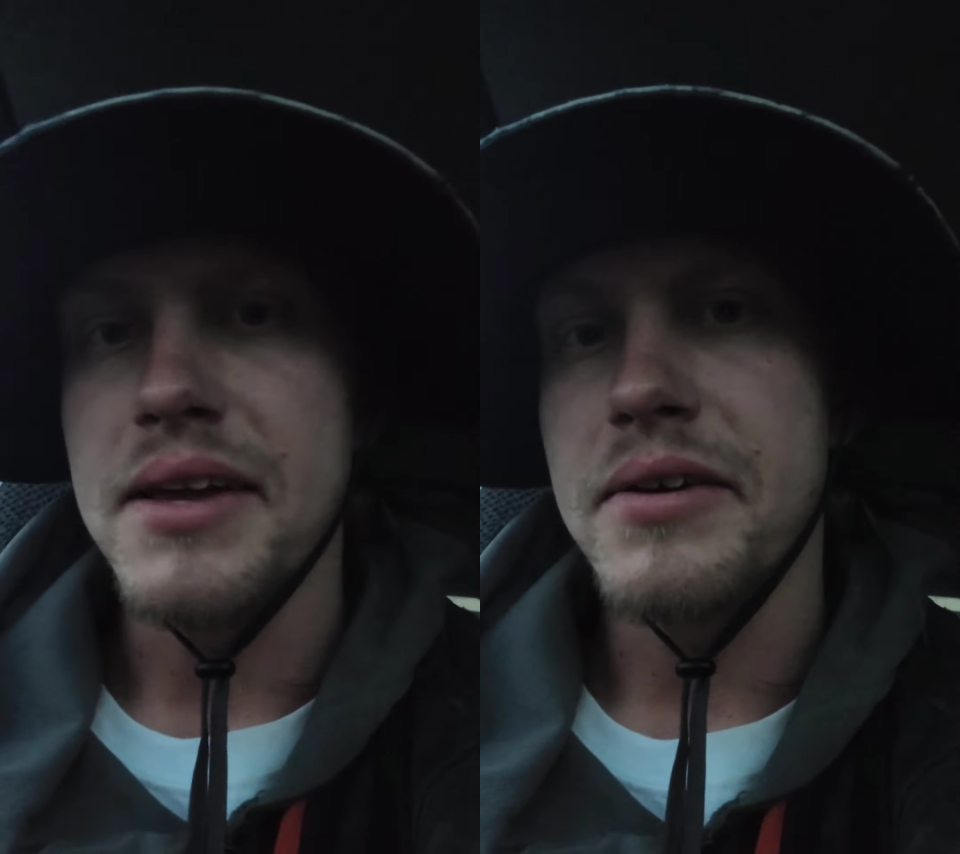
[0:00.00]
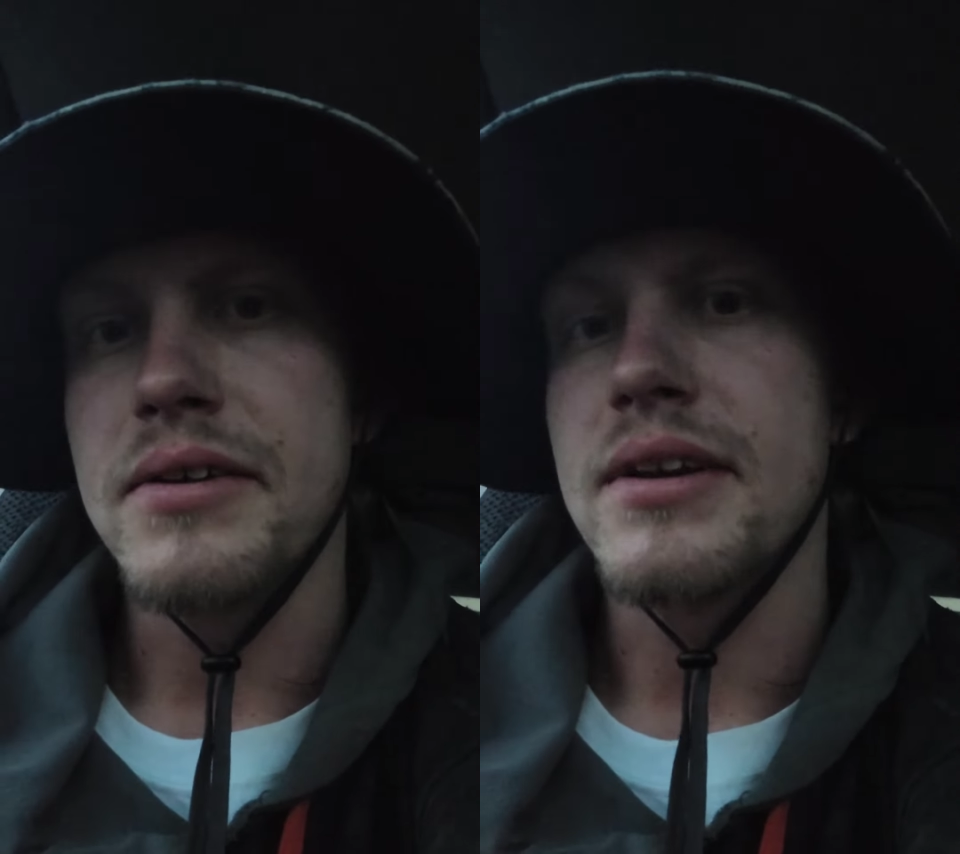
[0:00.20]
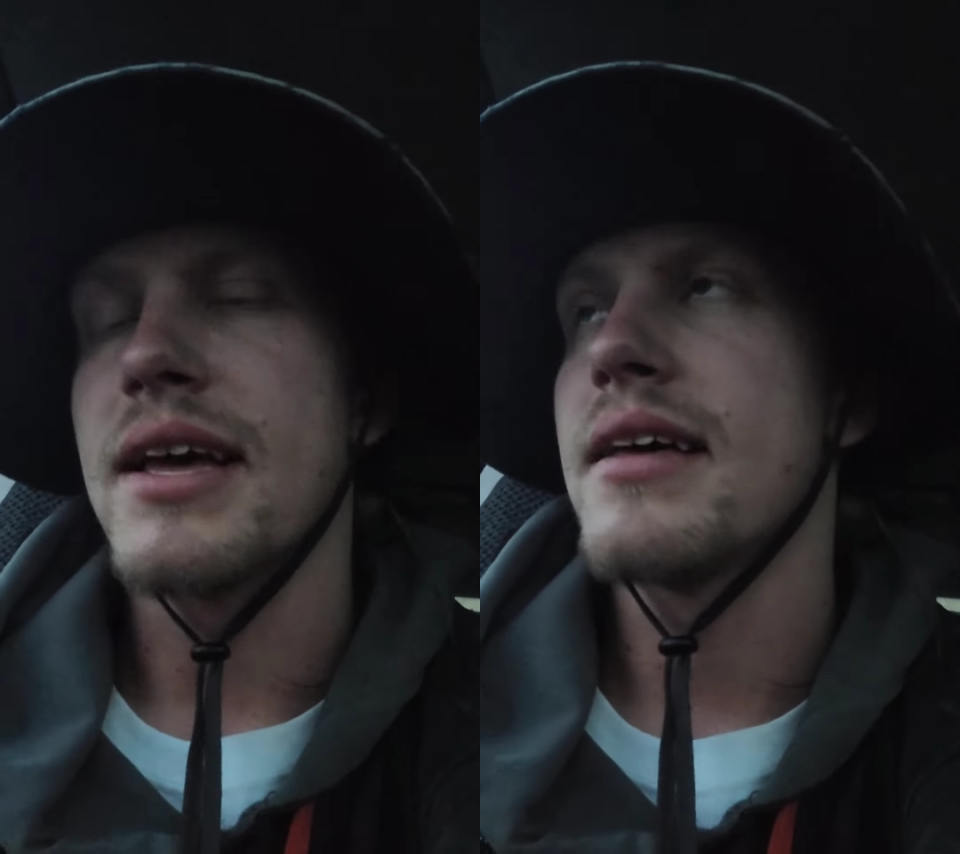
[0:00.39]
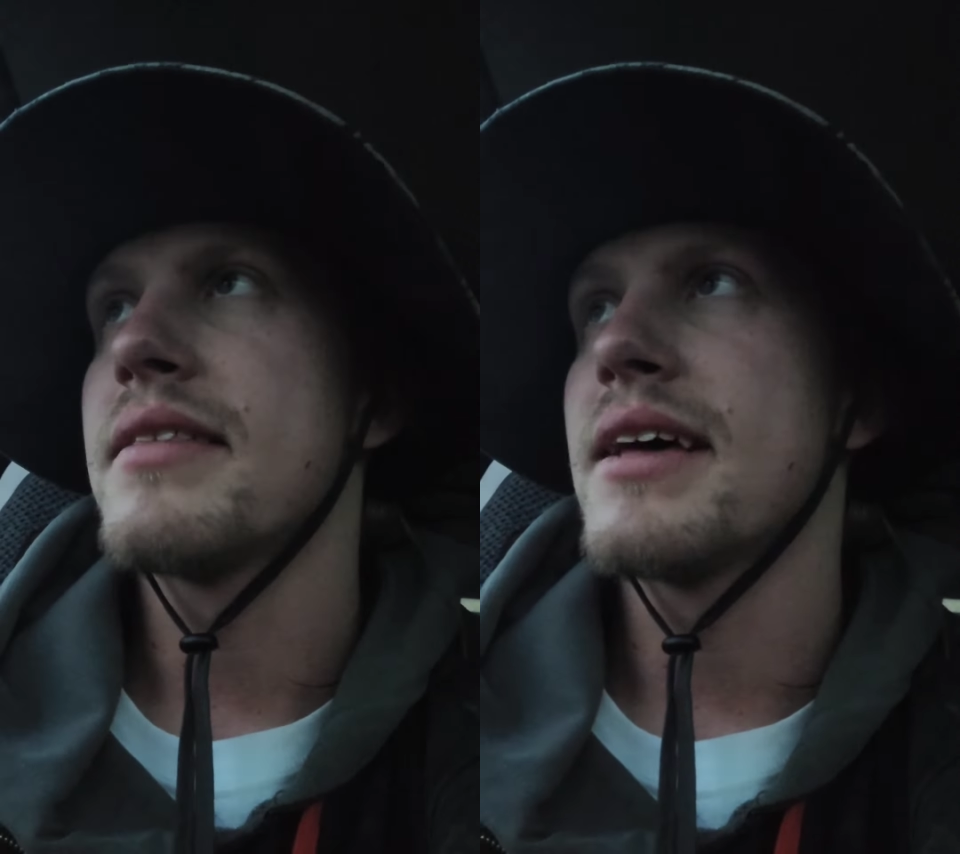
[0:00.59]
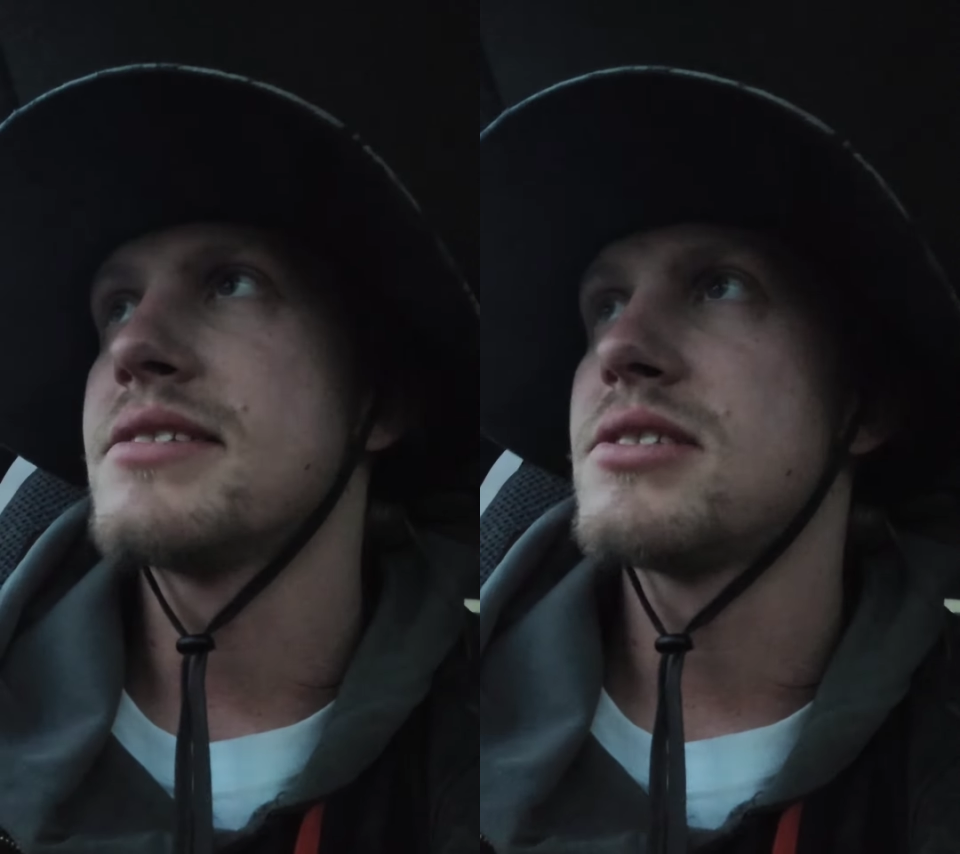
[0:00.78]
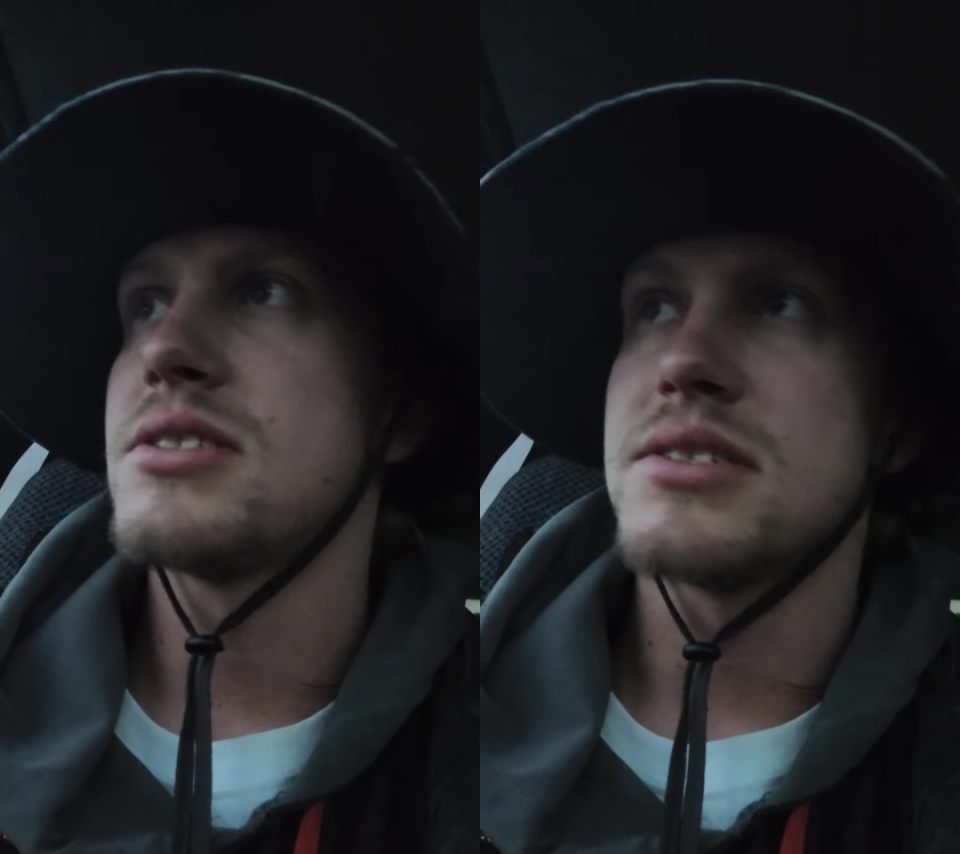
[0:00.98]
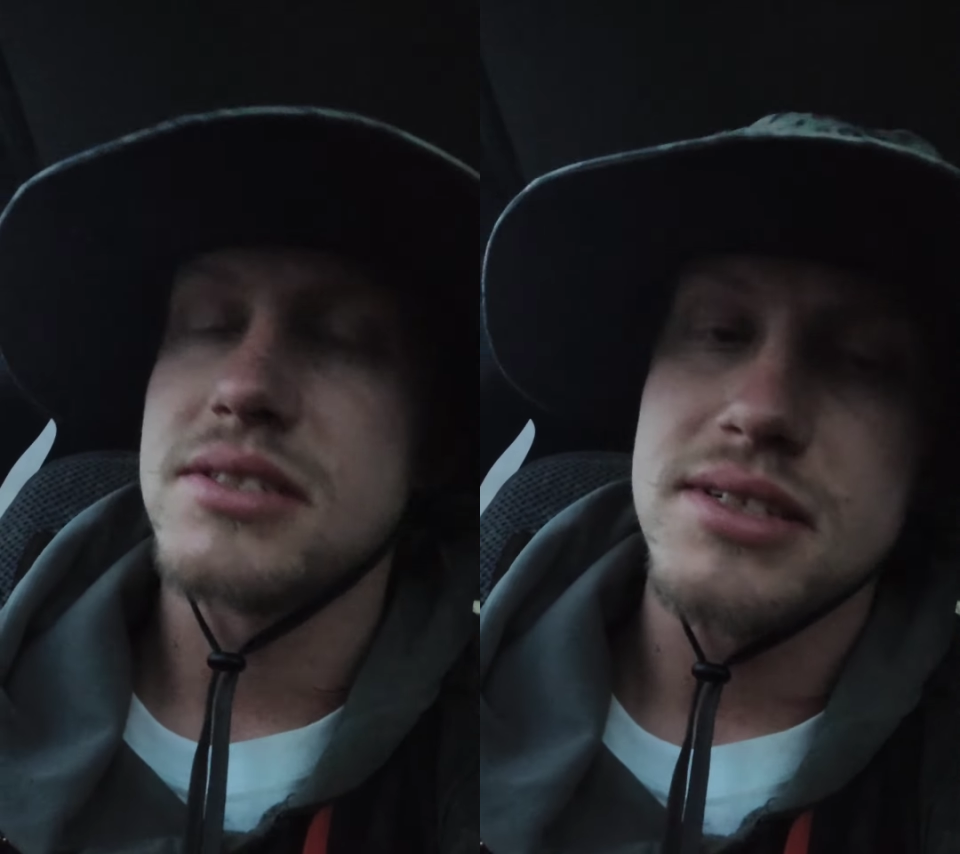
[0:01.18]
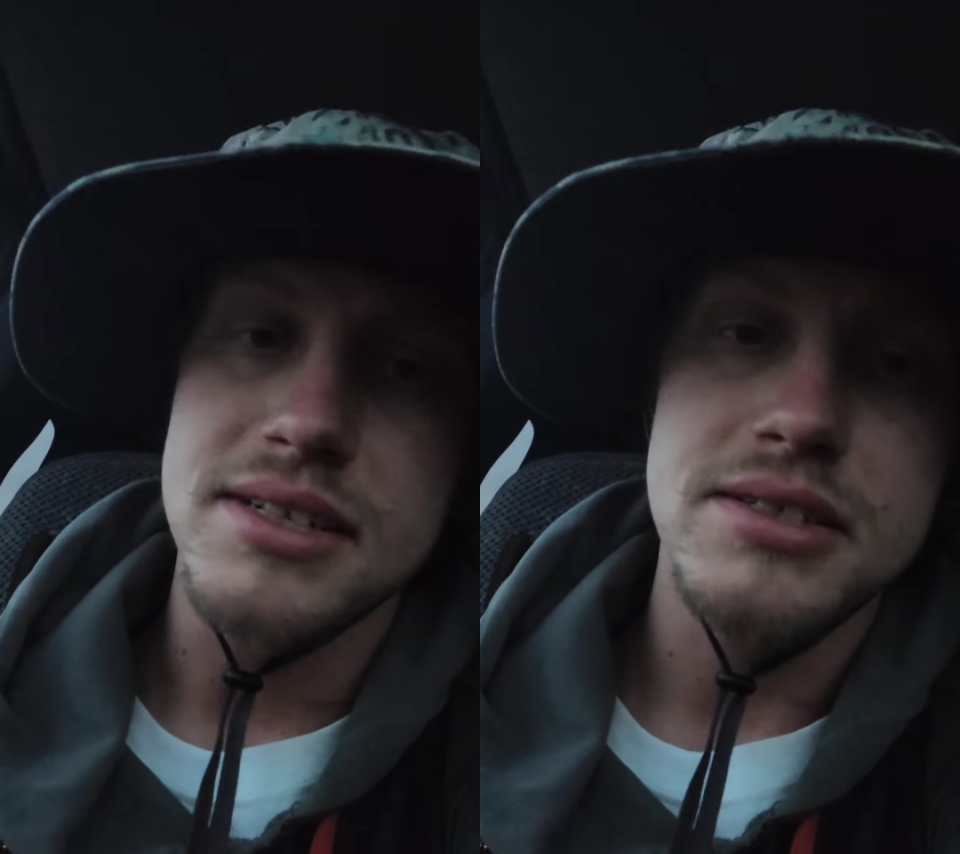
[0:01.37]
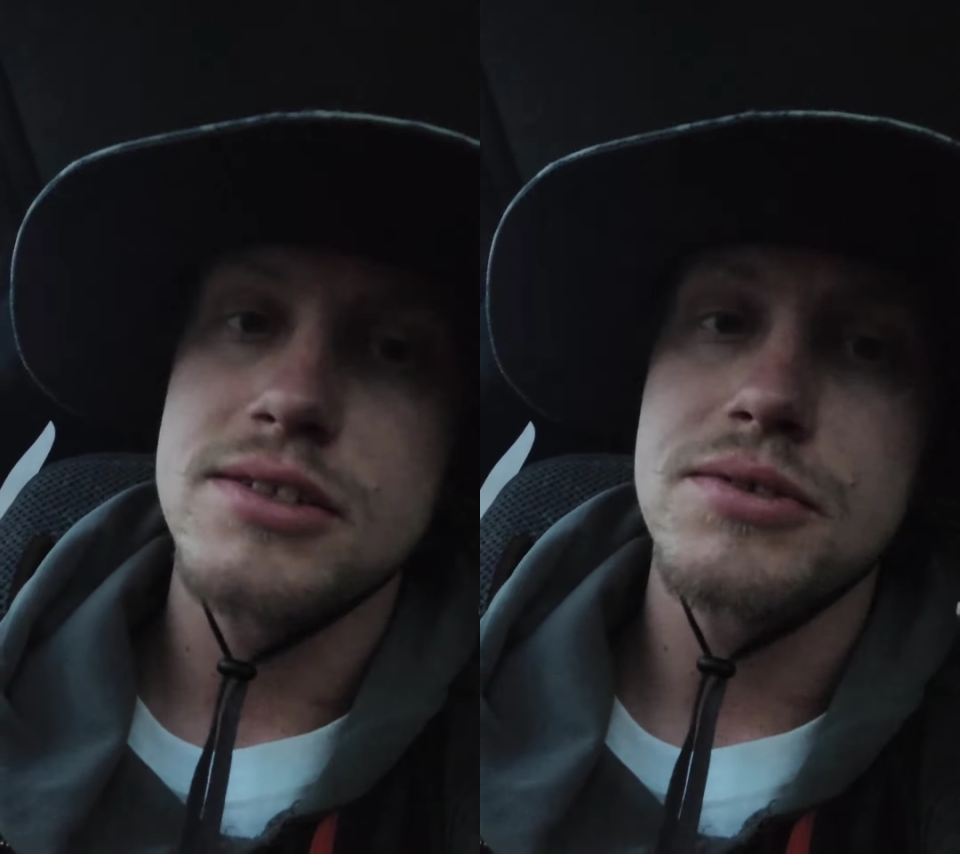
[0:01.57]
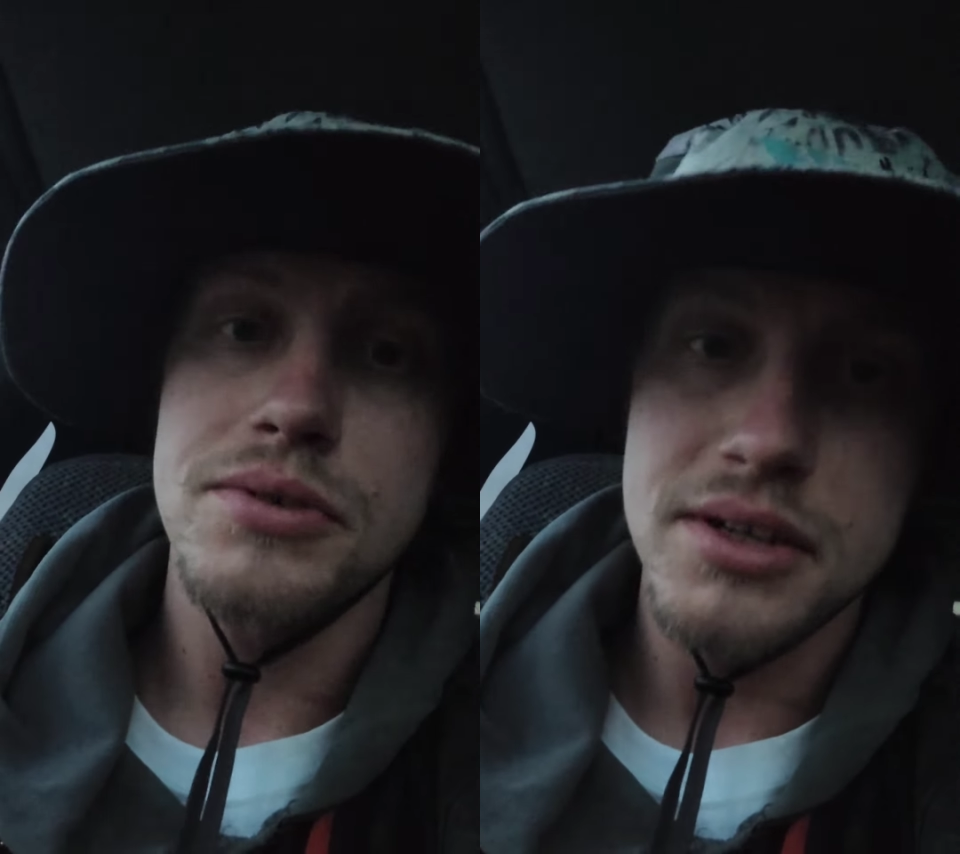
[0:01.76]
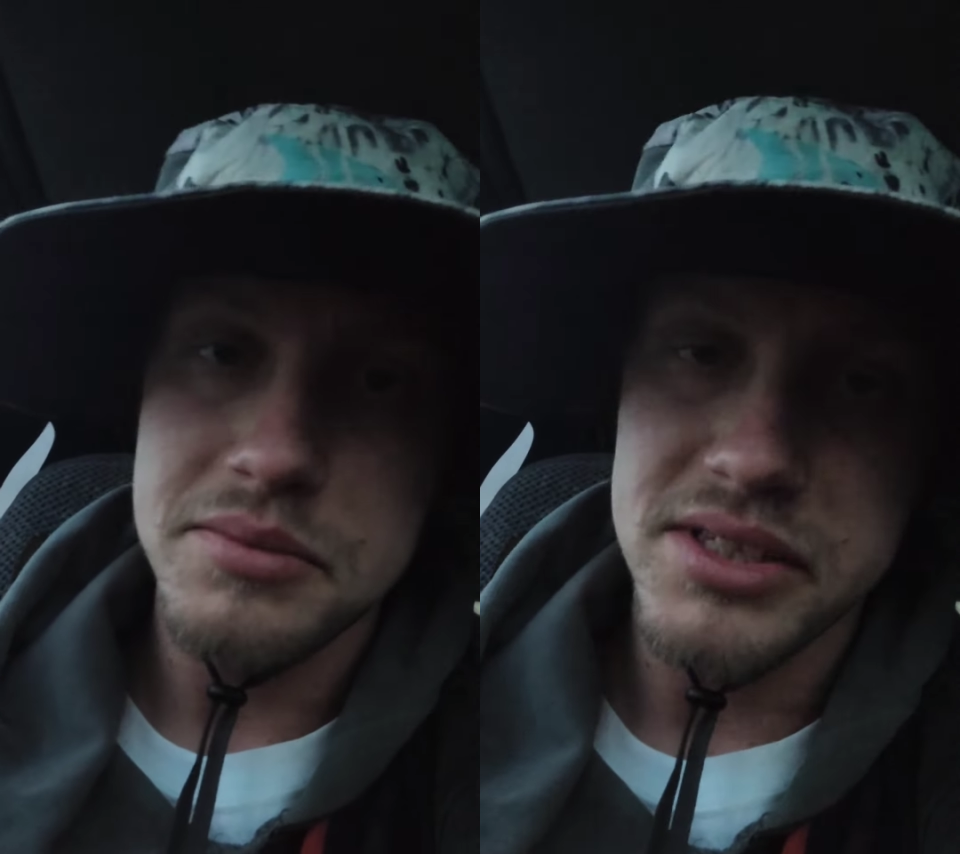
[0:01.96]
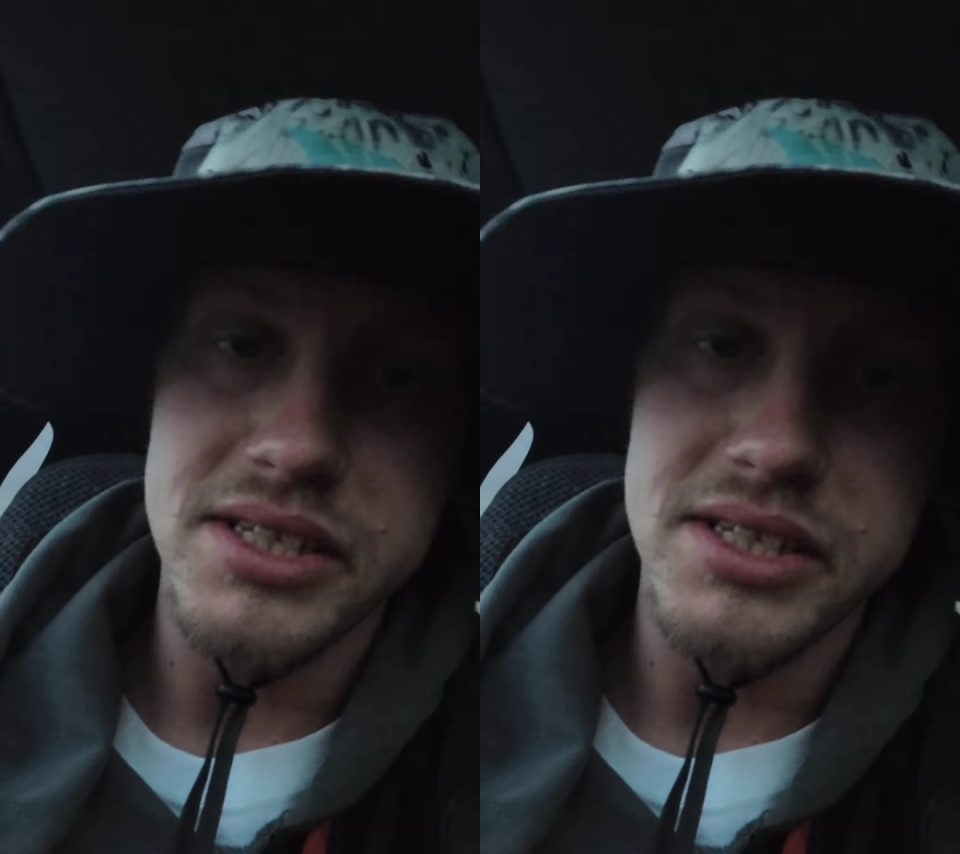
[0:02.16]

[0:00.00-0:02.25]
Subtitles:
internet that's just extremely